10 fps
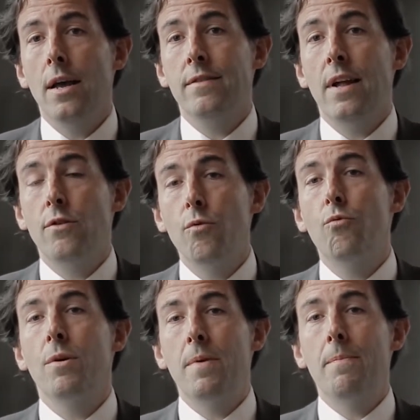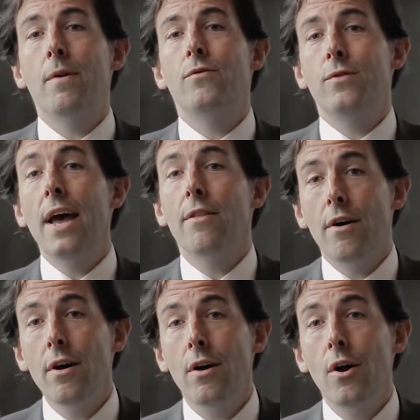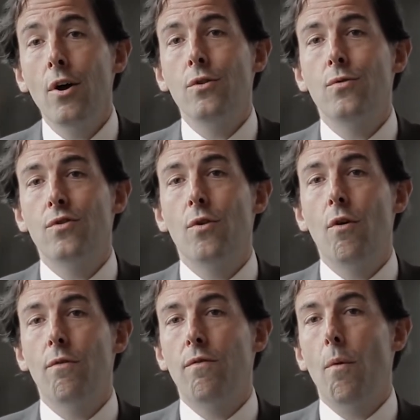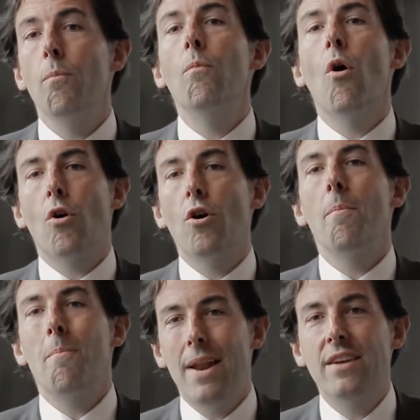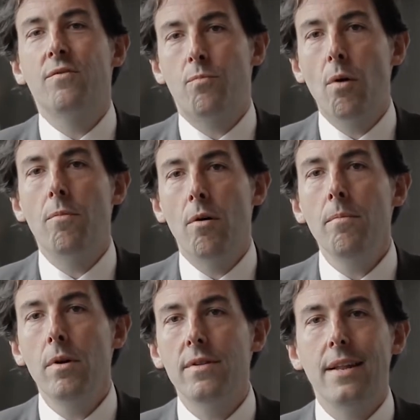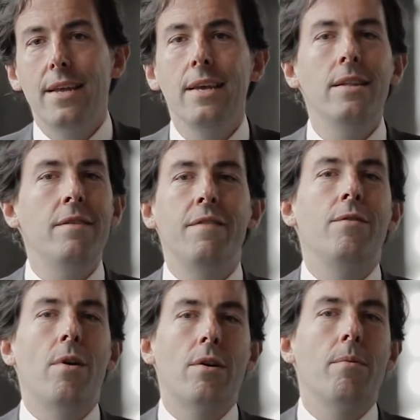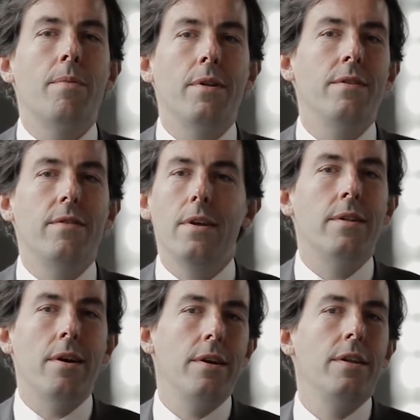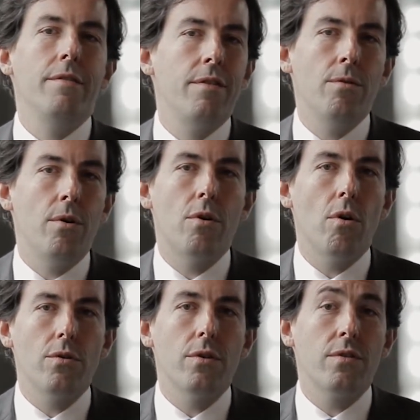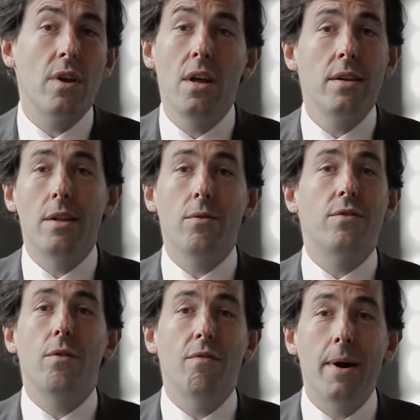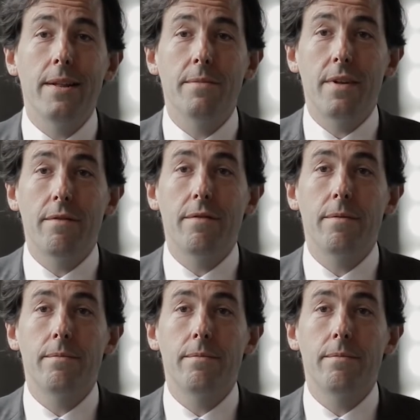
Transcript: is that you bring people together to solve more complex problems that individual companies in their individual corners cannot solve by themselves.